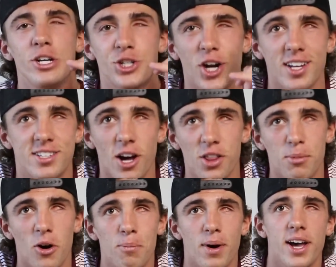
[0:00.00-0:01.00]
Should I sell them
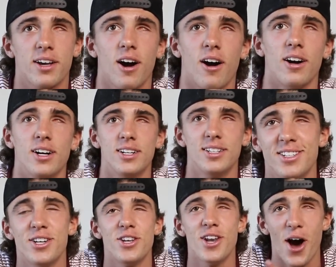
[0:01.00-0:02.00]
all and buy a car?
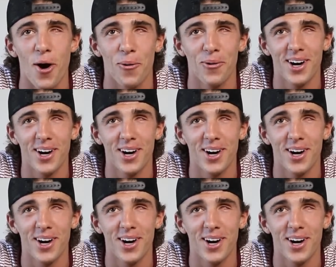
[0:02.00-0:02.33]
No.